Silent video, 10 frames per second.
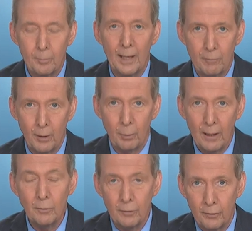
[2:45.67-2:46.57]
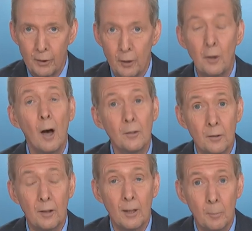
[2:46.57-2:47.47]
Patrick Brown's decision not to
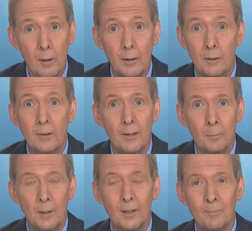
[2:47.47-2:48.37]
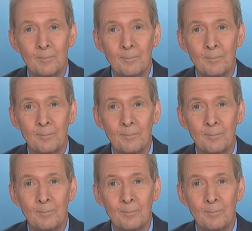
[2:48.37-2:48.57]
take part? Mia?